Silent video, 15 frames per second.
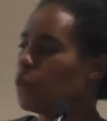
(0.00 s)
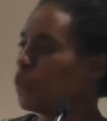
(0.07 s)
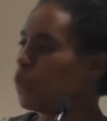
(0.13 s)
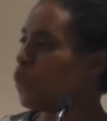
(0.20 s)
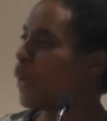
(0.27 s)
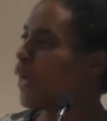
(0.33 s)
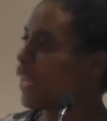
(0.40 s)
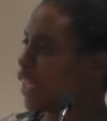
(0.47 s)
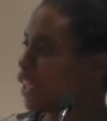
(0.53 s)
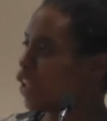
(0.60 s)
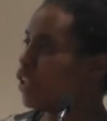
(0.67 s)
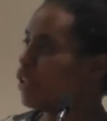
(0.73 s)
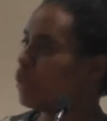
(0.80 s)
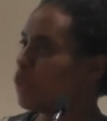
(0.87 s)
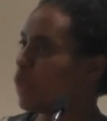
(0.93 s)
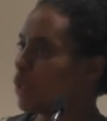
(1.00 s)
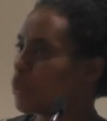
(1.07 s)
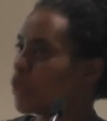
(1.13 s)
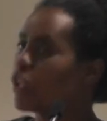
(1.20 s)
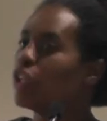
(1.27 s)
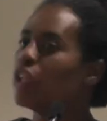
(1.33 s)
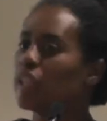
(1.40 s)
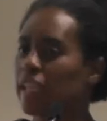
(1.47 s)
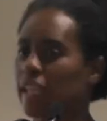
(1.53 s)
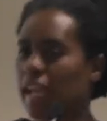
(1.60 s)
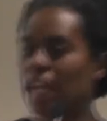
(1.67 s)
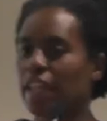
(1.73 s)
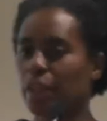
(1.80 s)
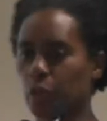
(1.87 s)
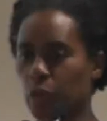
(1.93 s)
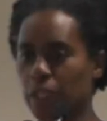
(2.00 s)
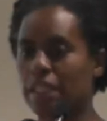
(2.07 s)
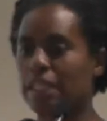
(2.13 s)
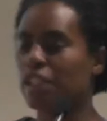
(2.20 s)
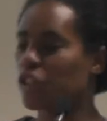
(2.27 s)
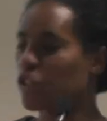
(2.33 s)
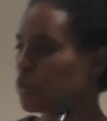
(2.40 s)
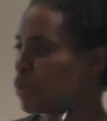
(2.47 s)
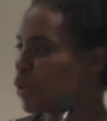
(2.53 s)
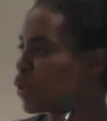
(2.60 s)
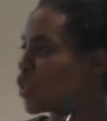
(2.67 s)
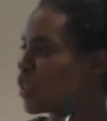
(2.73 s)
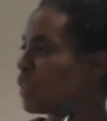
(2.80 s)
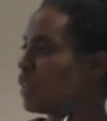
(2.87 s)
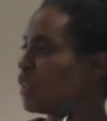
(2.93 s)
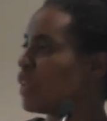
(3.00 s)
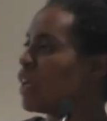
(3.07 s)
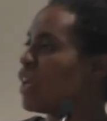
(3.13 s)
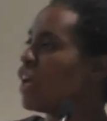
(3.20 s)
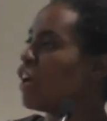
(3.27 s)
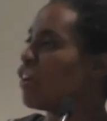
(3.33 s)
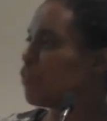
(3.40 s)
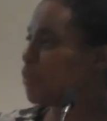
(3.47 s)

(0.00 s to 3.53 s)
when we're looking at the redistribution of